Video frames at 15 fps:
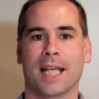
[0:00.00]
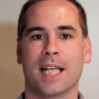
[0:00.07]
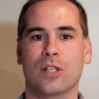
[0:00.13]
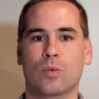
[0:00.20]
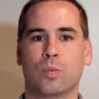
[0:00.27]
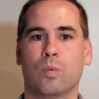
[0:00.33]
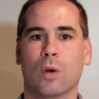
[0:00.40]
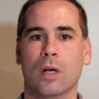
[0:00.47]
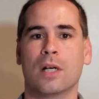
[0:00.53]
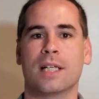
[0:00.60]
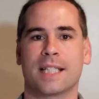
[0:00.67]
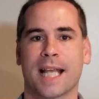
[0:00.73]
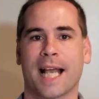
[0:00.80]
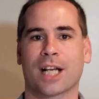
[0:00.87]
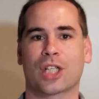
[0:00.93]
His
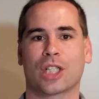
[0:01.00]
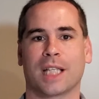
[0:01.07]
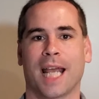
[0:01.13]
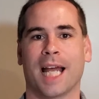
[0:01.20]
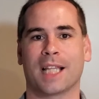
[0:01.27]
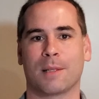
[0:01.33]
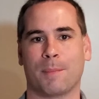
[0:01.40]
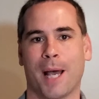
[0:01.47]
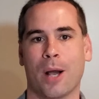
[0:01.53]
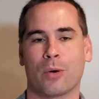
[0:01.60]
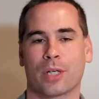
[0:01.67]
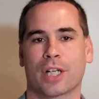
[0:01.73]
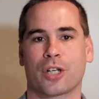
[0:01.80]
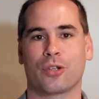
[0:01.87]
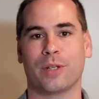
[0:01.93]
words actually had the
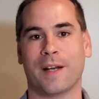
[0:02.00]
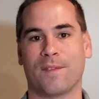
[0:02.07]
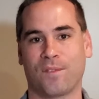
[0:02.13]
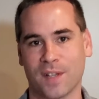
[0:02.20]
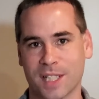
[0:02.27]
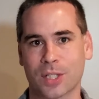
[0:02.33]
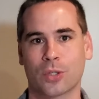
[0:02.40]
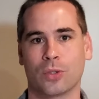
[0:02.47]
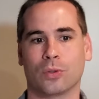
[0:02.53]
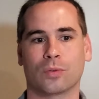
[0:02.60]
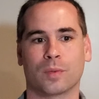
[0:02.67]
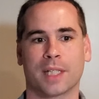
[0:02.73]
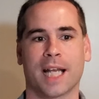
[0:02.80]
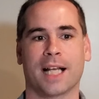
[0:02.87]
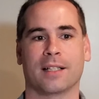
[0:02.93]
power to create physical
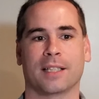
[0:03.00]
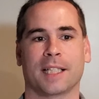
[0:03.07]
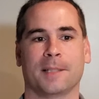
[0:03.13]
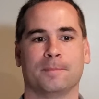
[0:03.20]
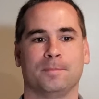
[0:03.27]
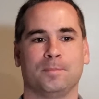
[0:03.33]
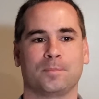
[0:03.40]
reality.